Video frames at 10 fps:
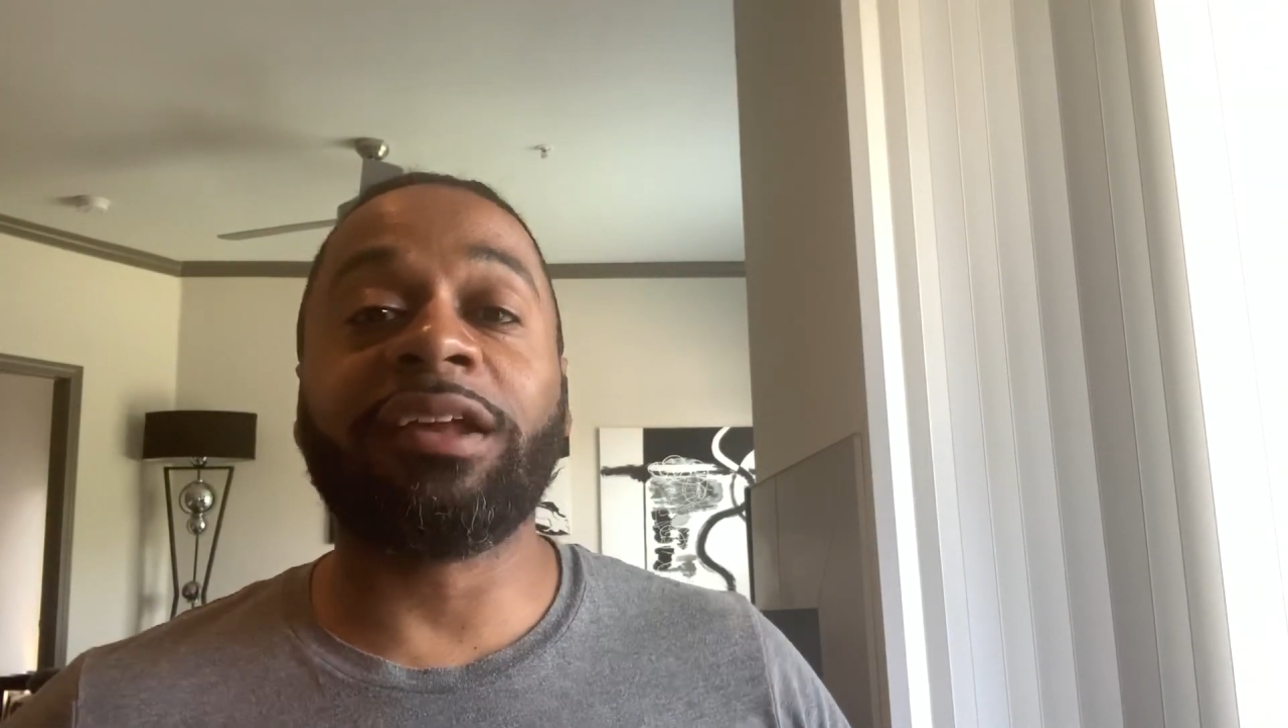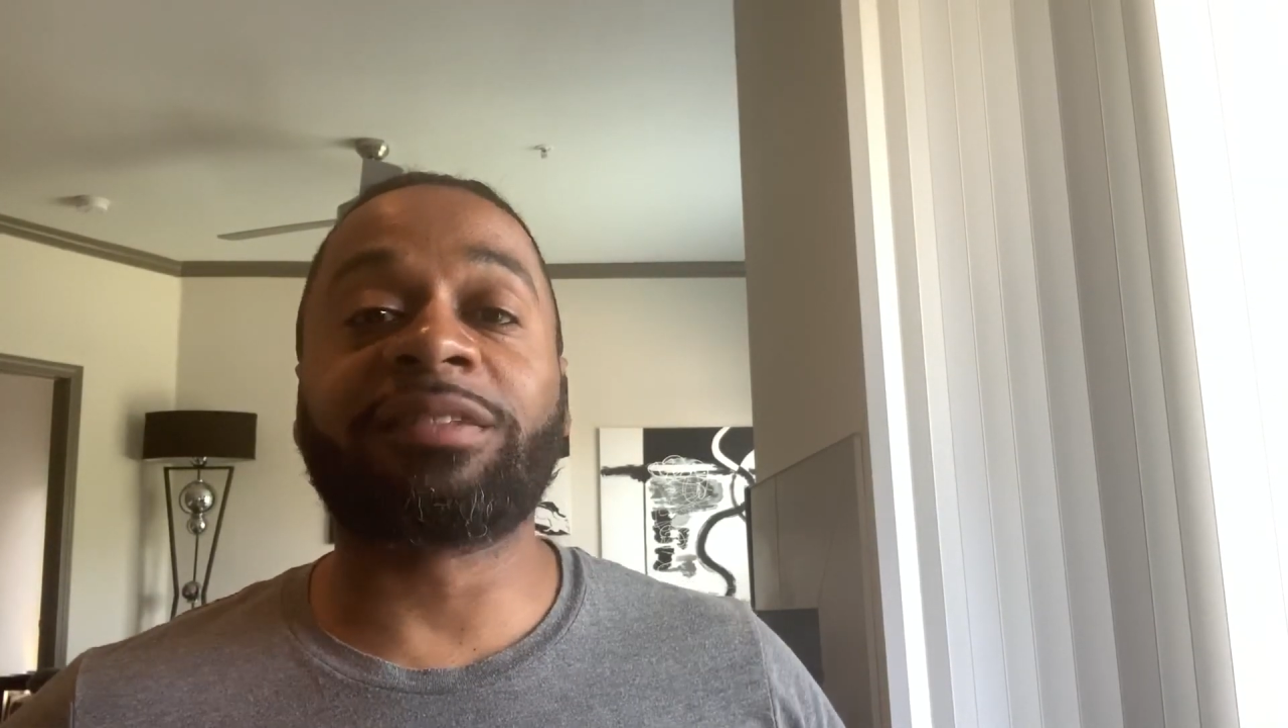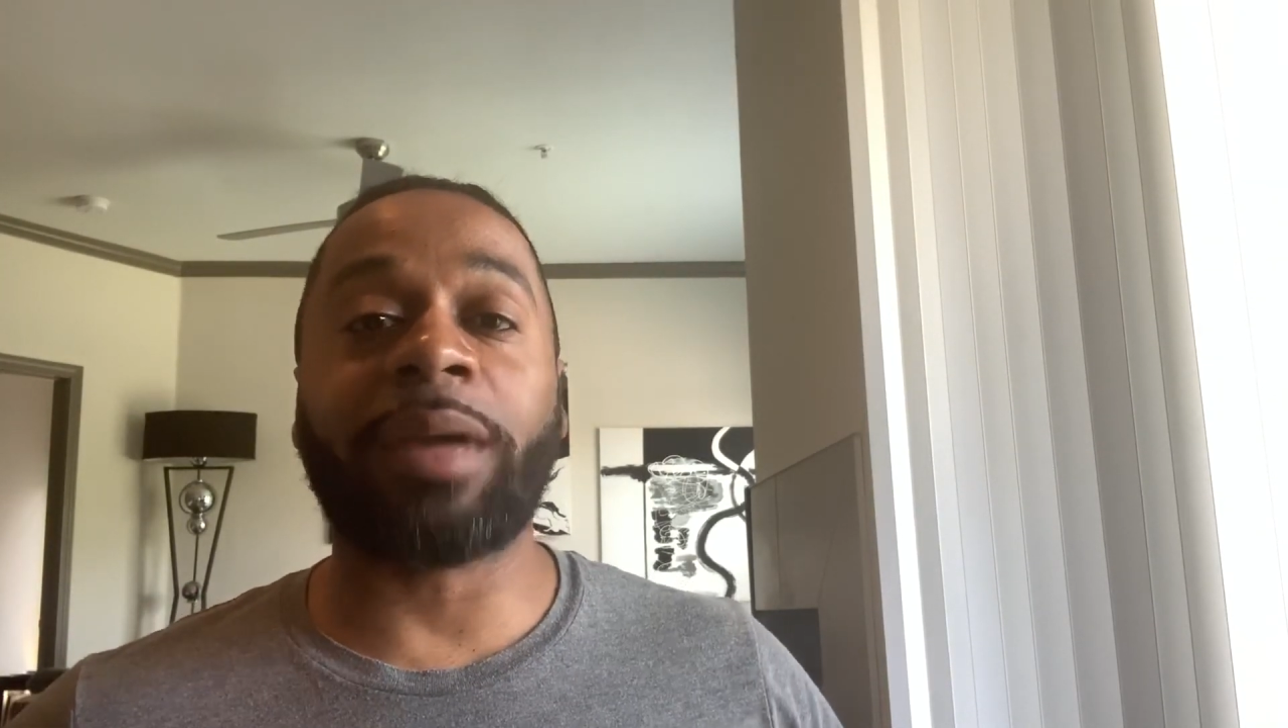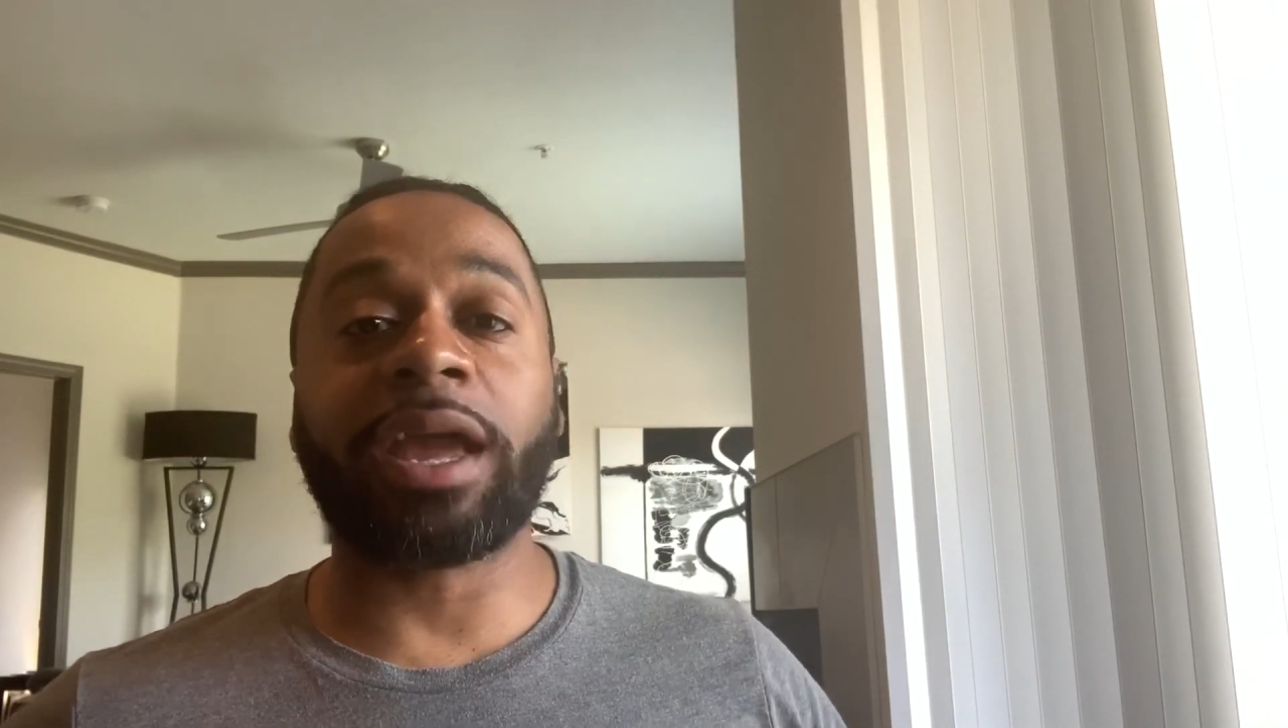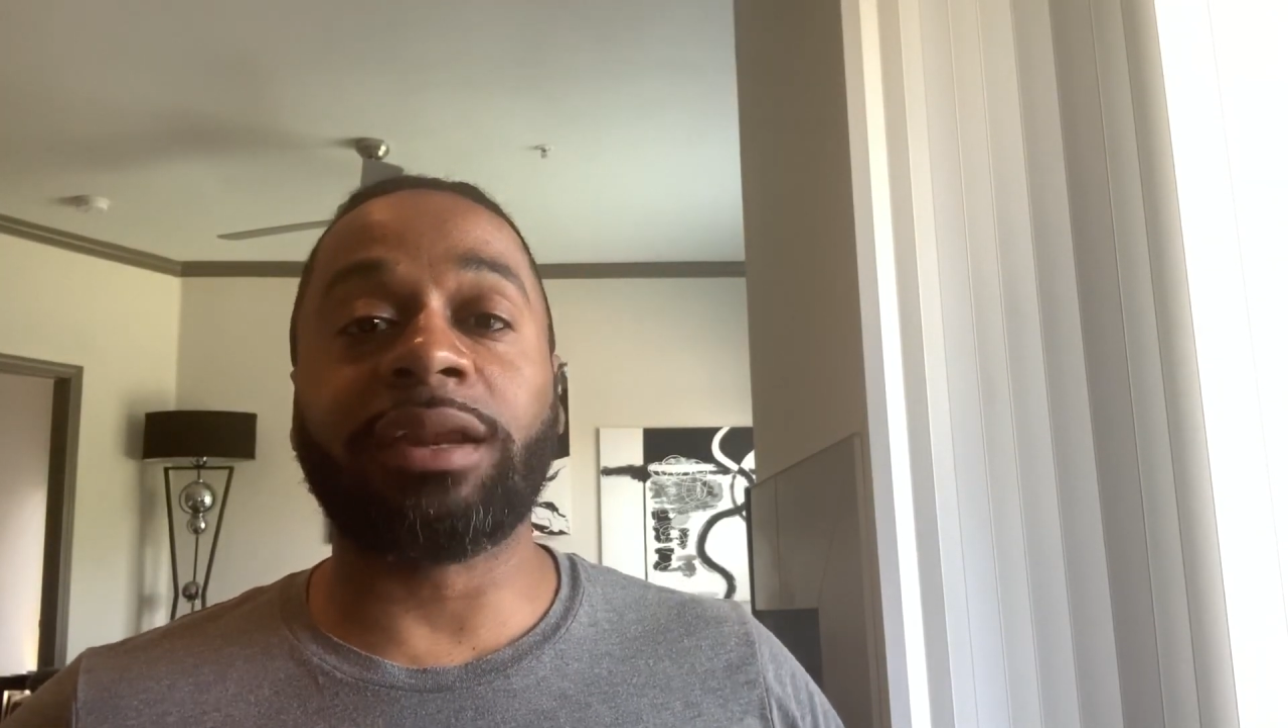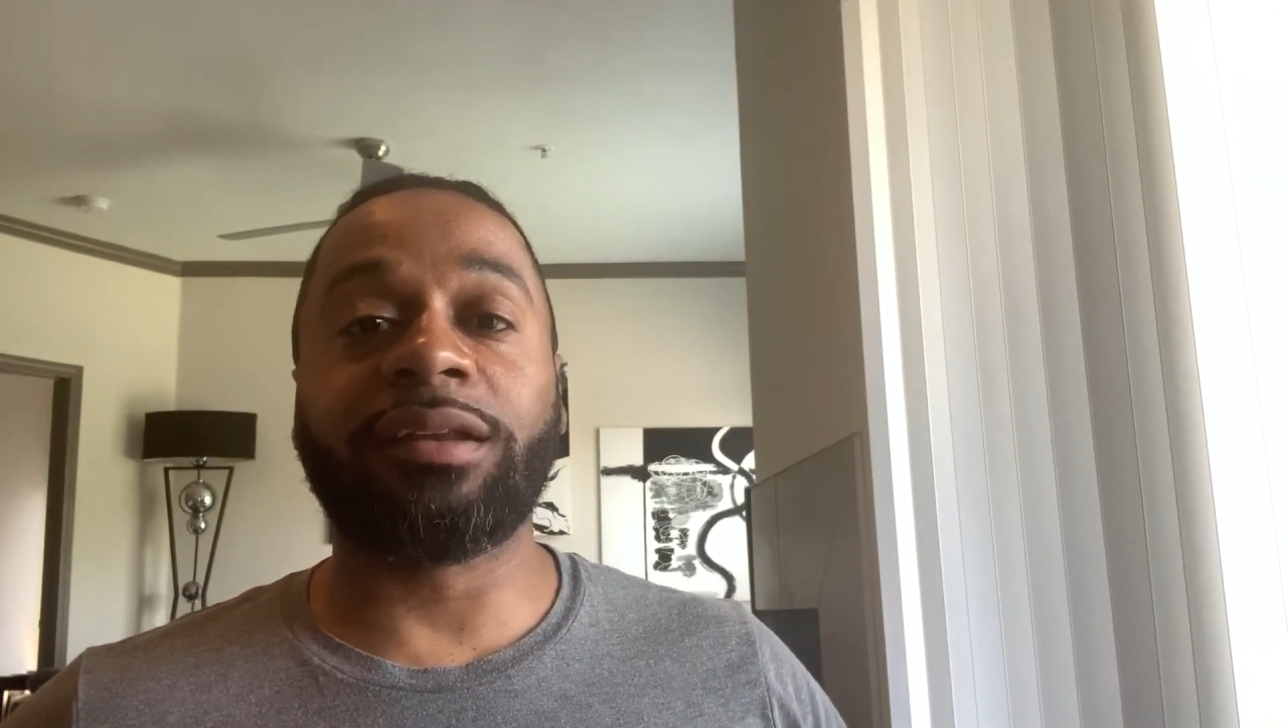is making